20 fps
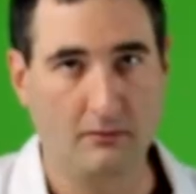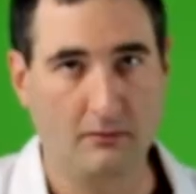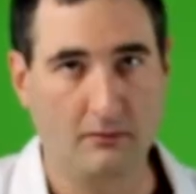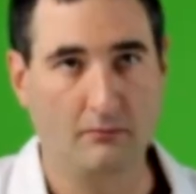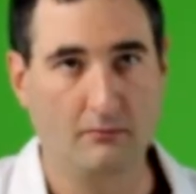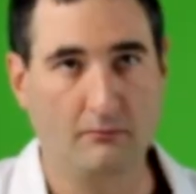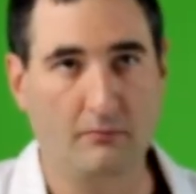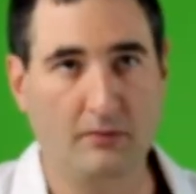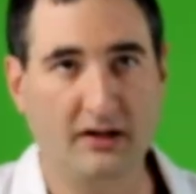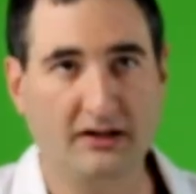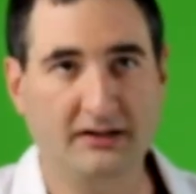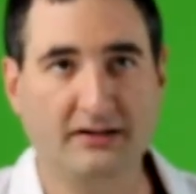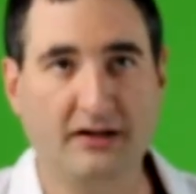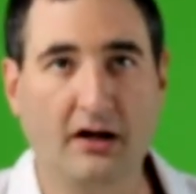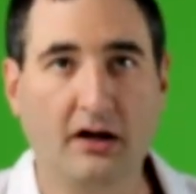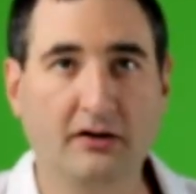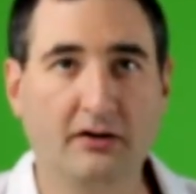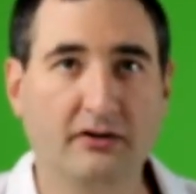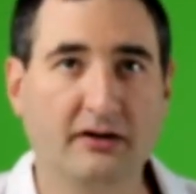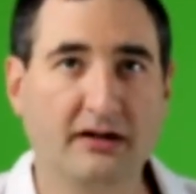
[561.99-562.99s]
My
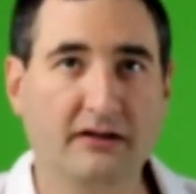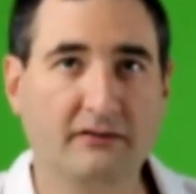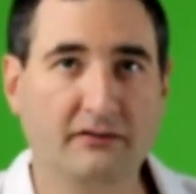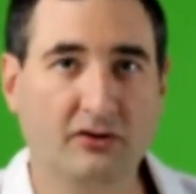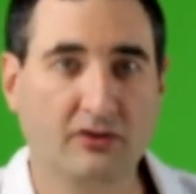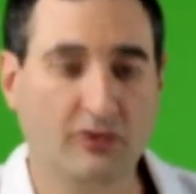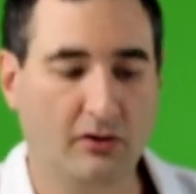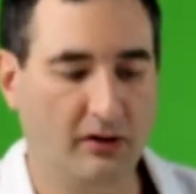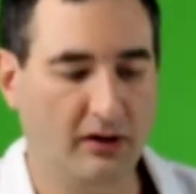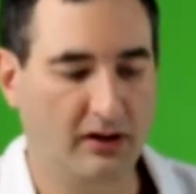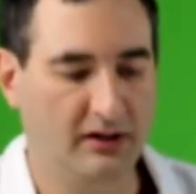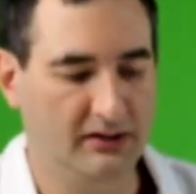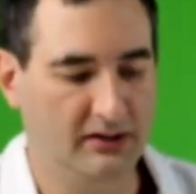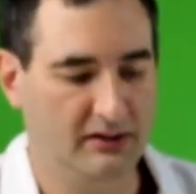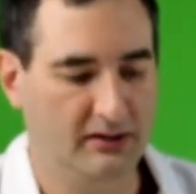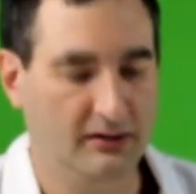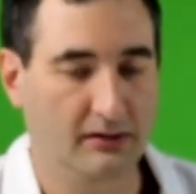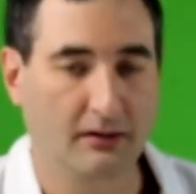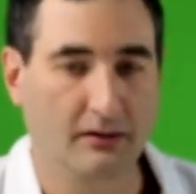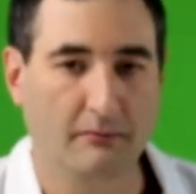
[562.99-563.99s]
daughter even
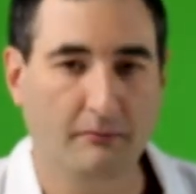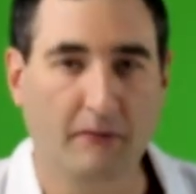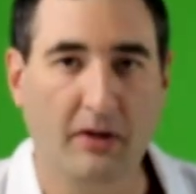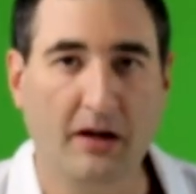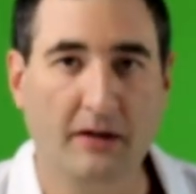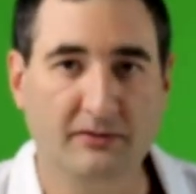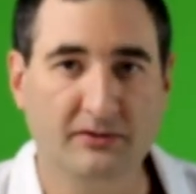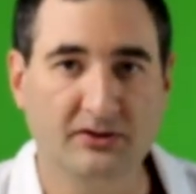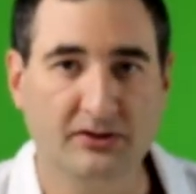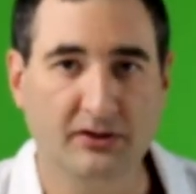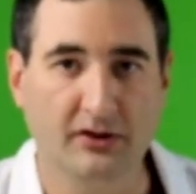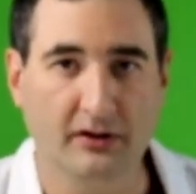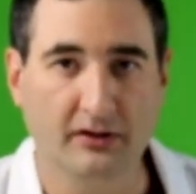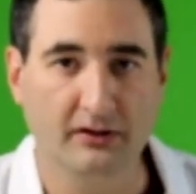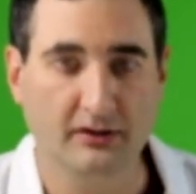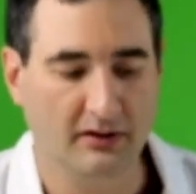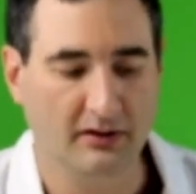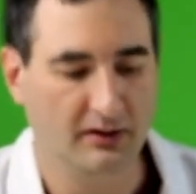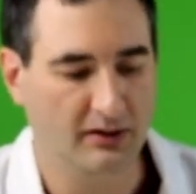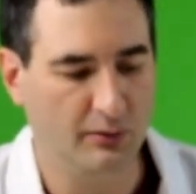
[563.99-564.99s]
created Mama
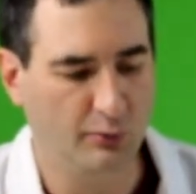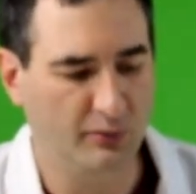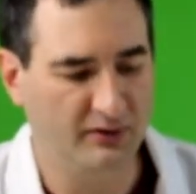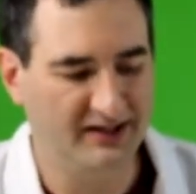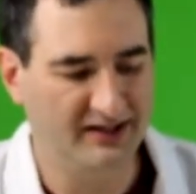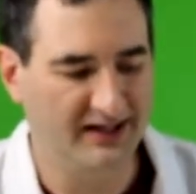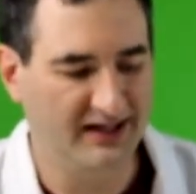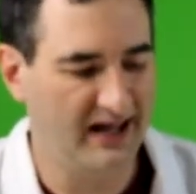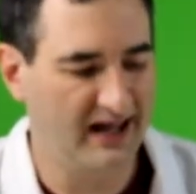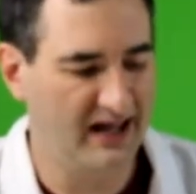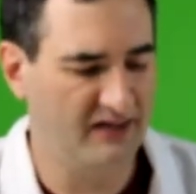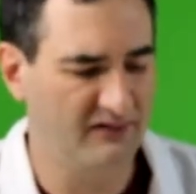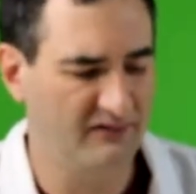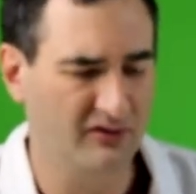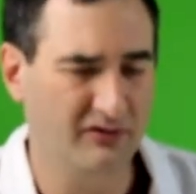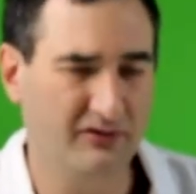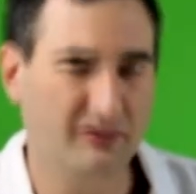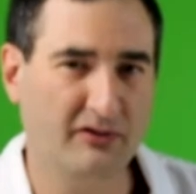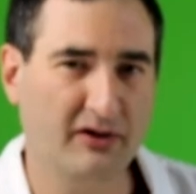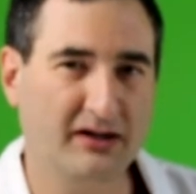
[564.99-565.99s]
Shark. And then we didn't have
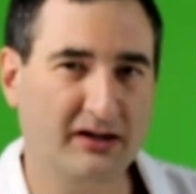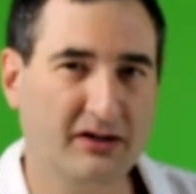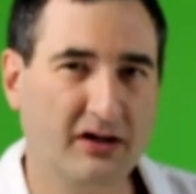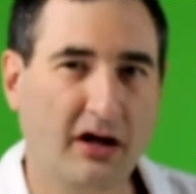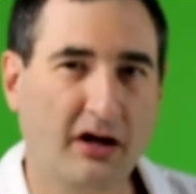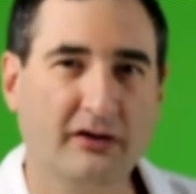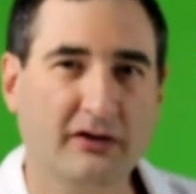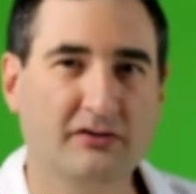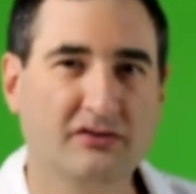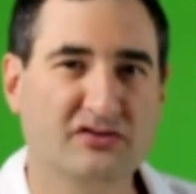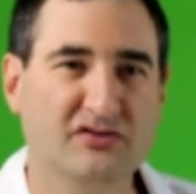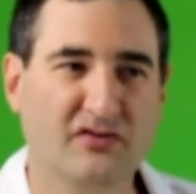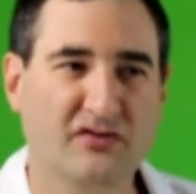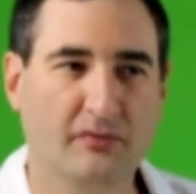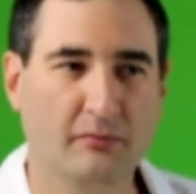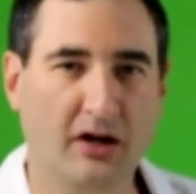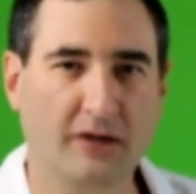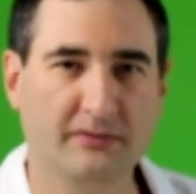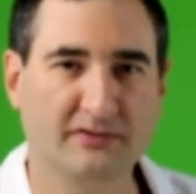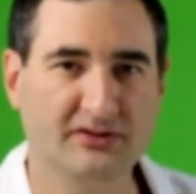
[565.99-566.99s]
all the right colors for
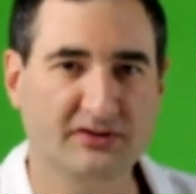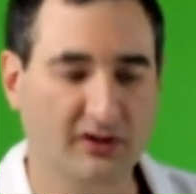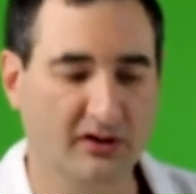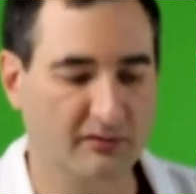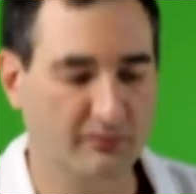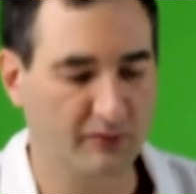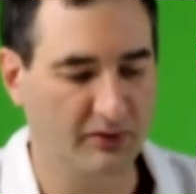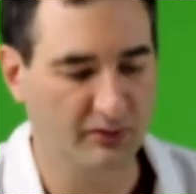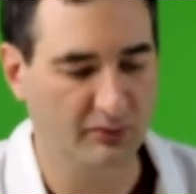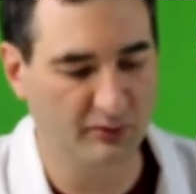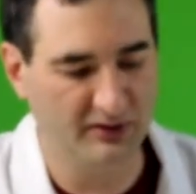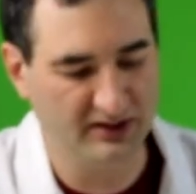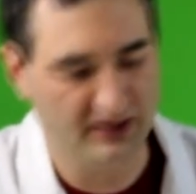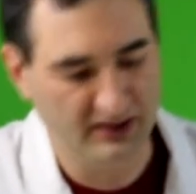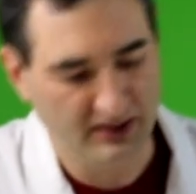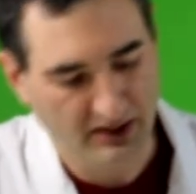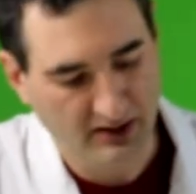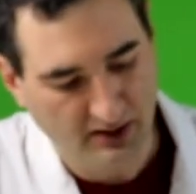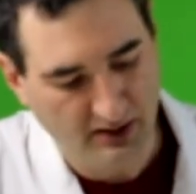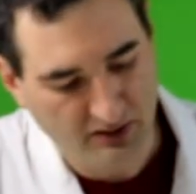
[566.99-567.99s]
Mama Shark, but
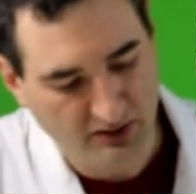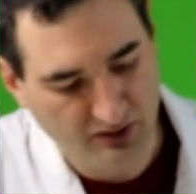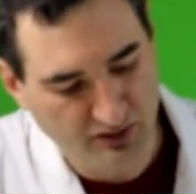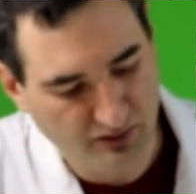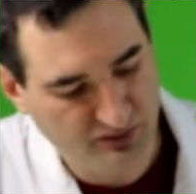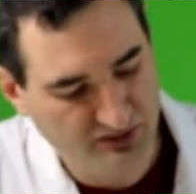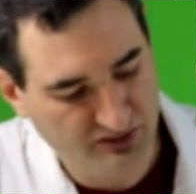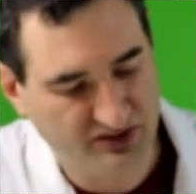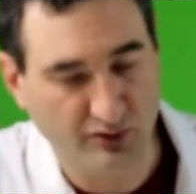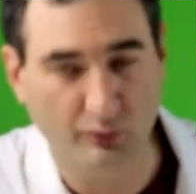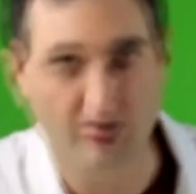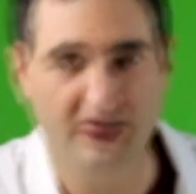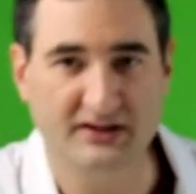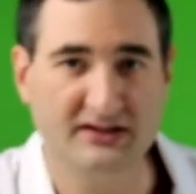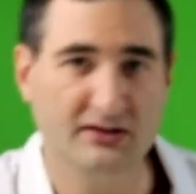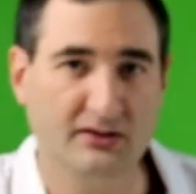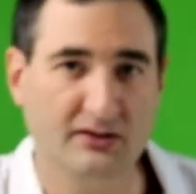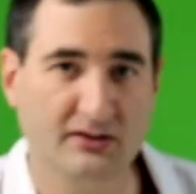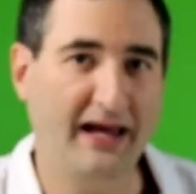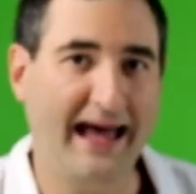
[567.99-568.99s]
we used the
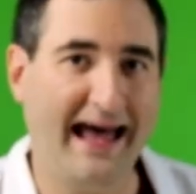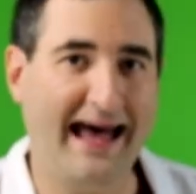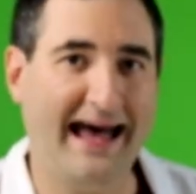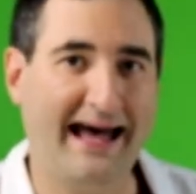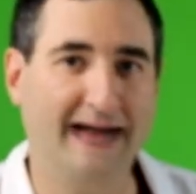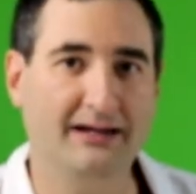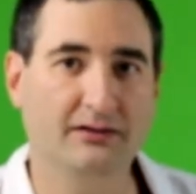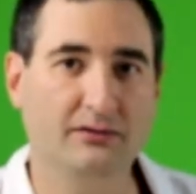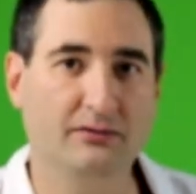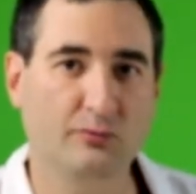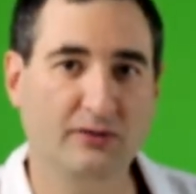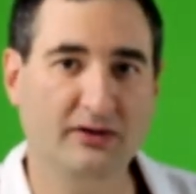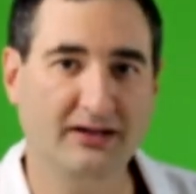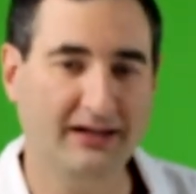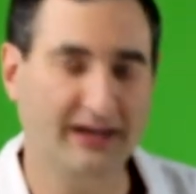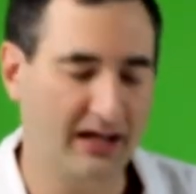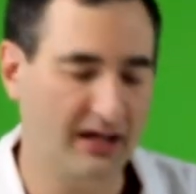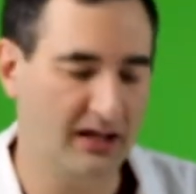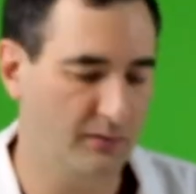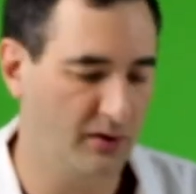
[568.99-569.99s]
ones that we had and we
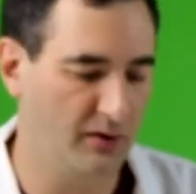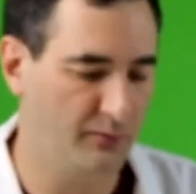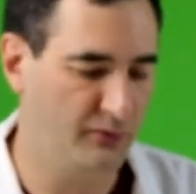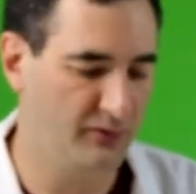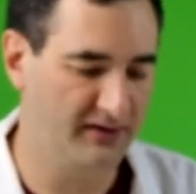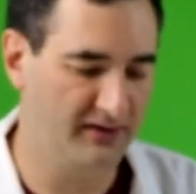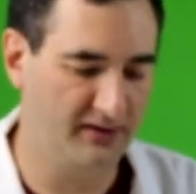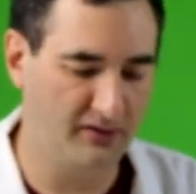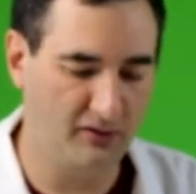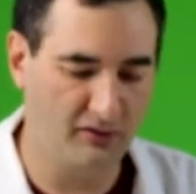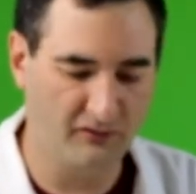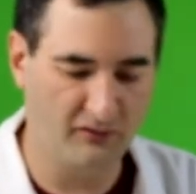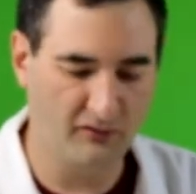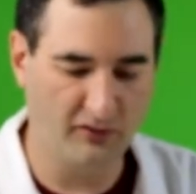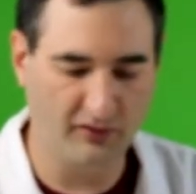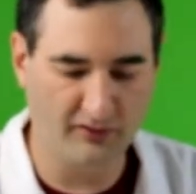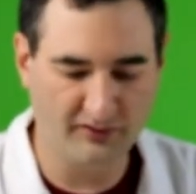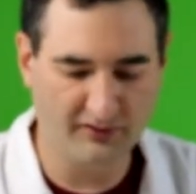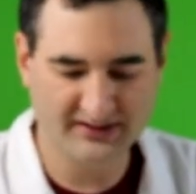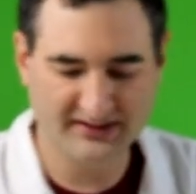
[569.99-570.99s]
came up with the
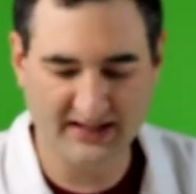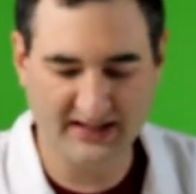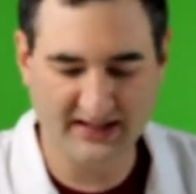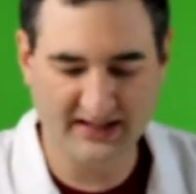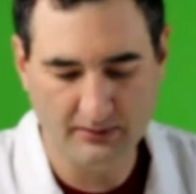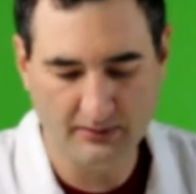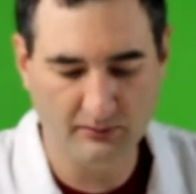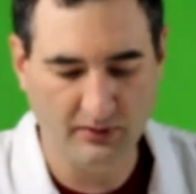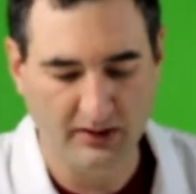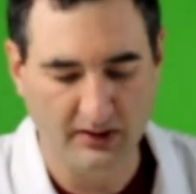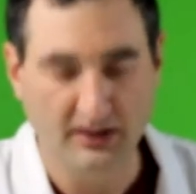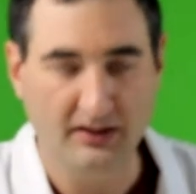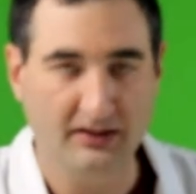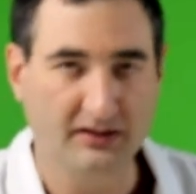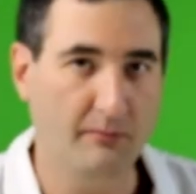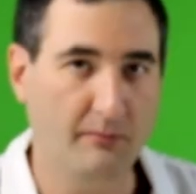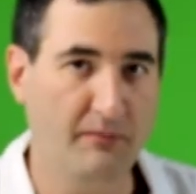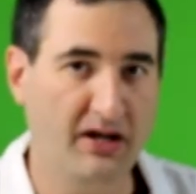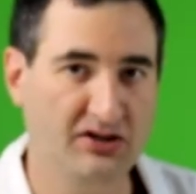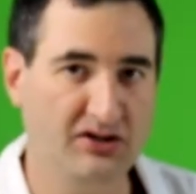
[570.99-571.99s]
overall same
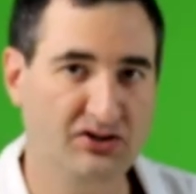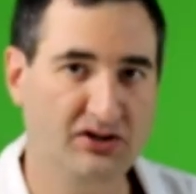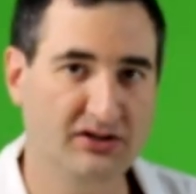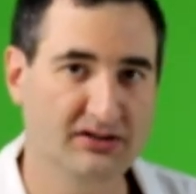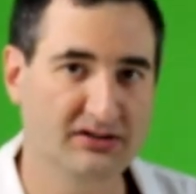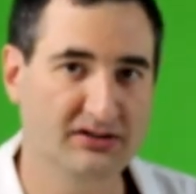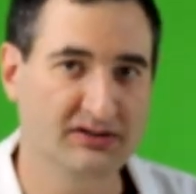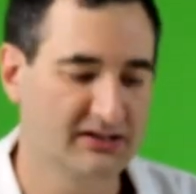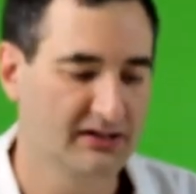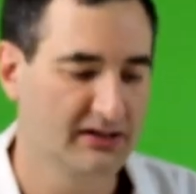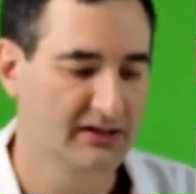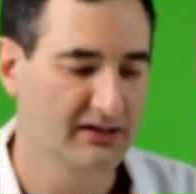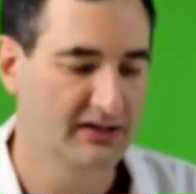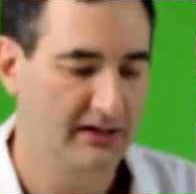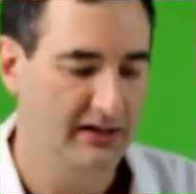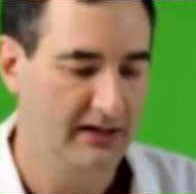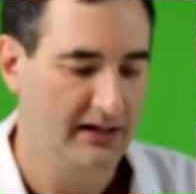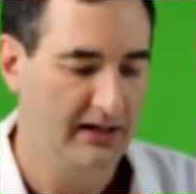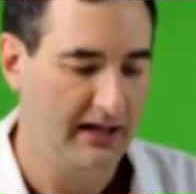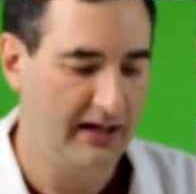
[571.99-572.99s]
dimensions
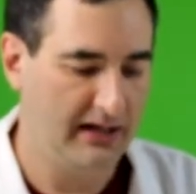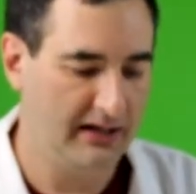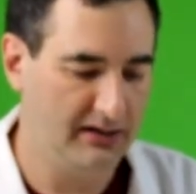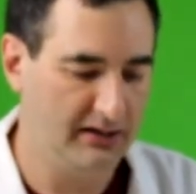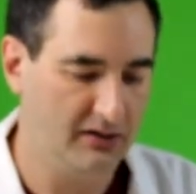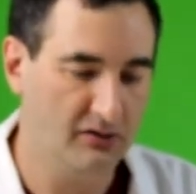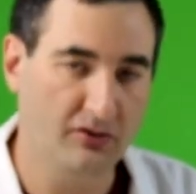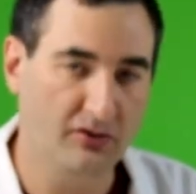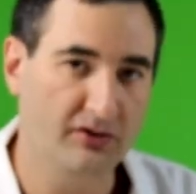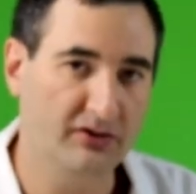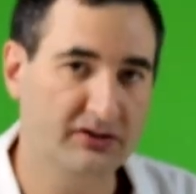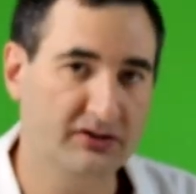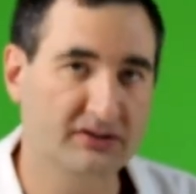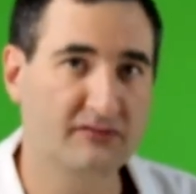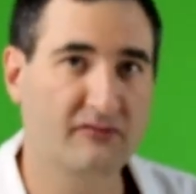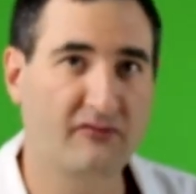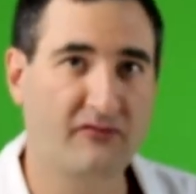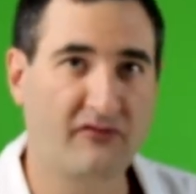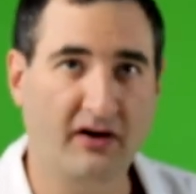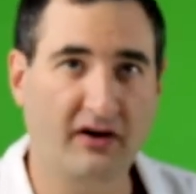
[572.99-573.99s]
and it looks
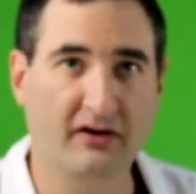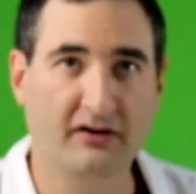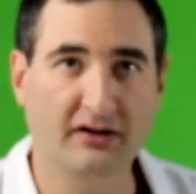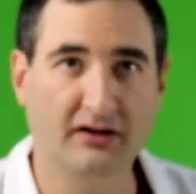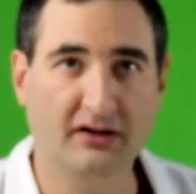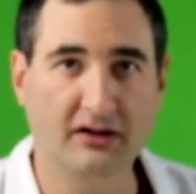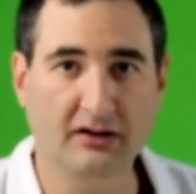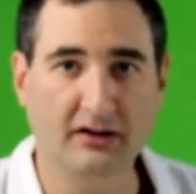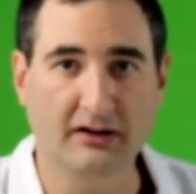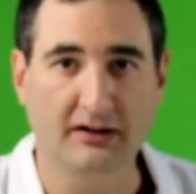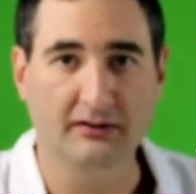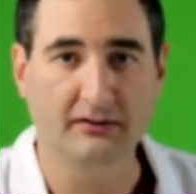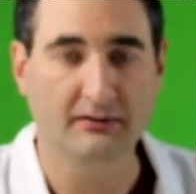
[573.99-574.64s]
very good.